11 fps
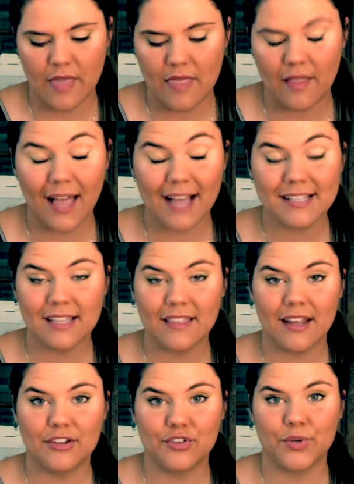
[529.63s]
And then the last thing
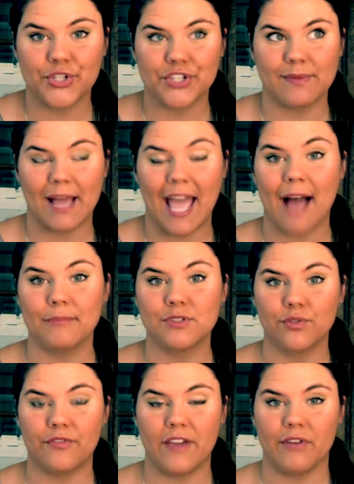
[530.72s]
that I do, which is my
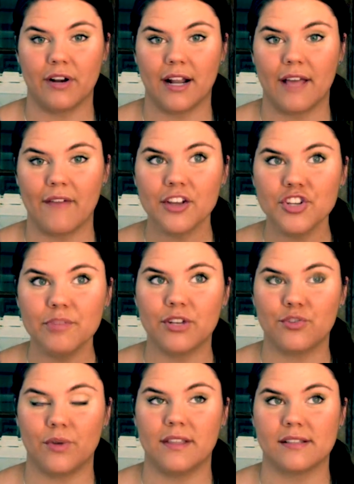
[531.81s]
absolute favorite, and I've actually been
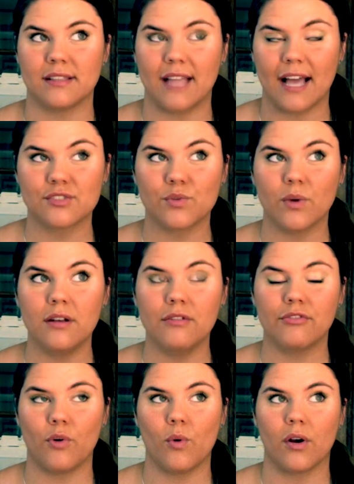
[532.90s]
doing this last one
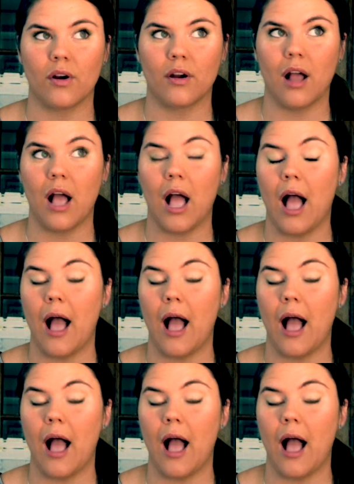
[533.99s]
for